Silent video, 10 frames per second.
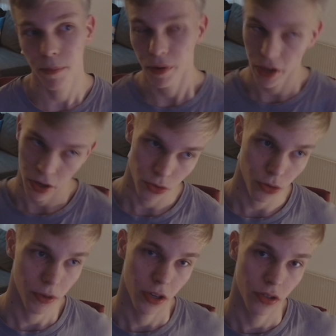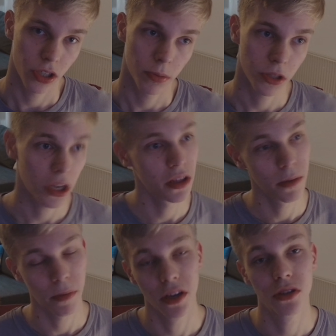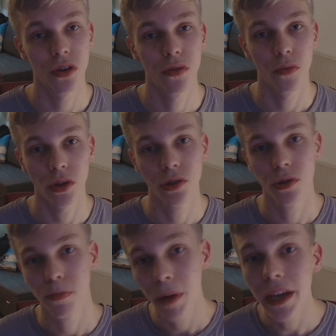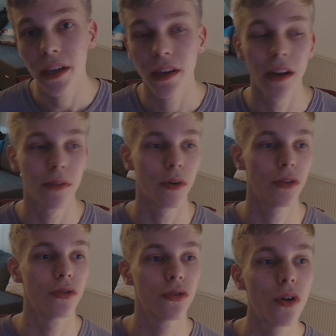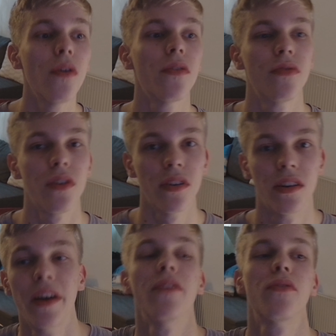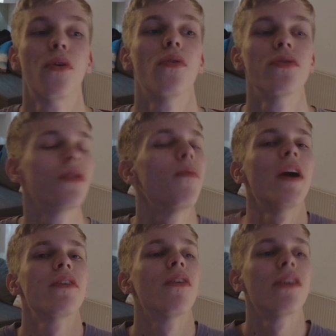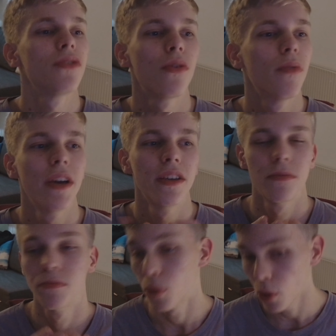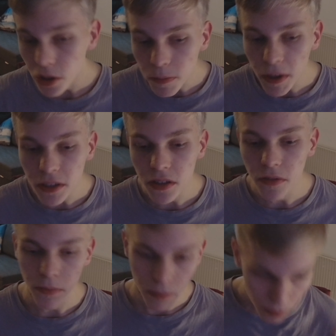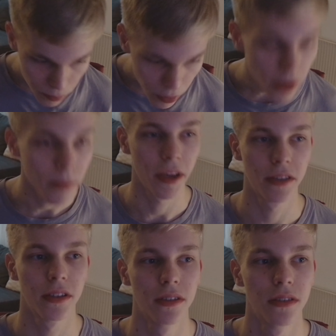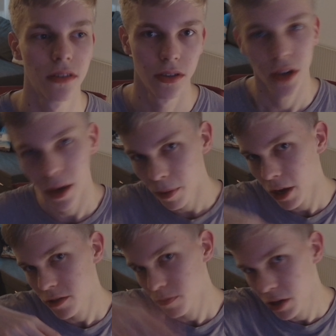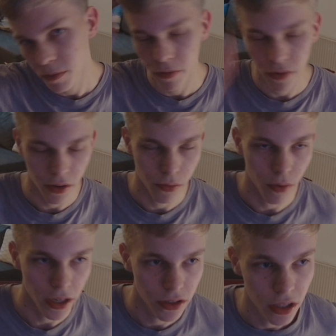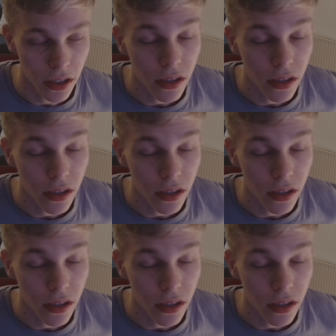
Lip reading: but can also be on the cheaper side, depends on what you pick and what you're going for. And of course, the white color is always more expensive, but it makes sense. Gotta pay some premium for that white shit.